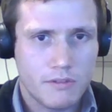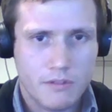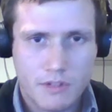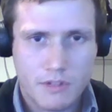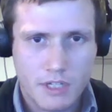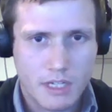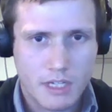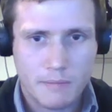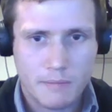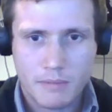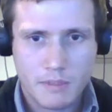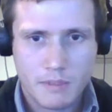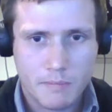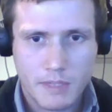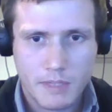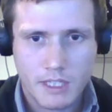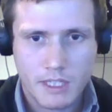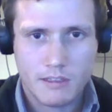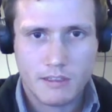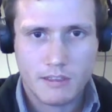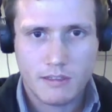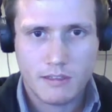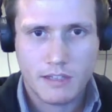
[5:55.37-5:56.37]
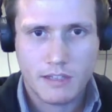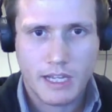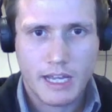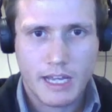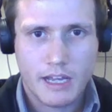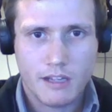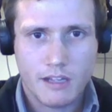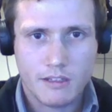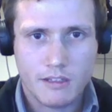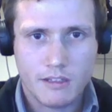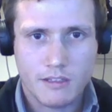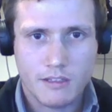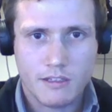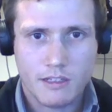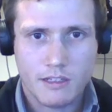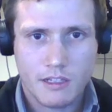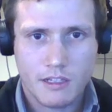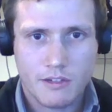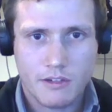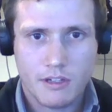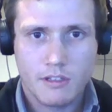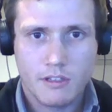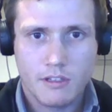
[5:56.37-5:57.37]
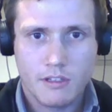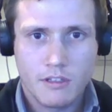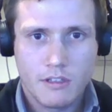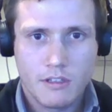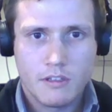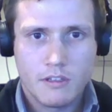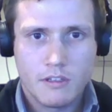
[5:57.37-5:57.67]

sheep, pigs, cows, etc.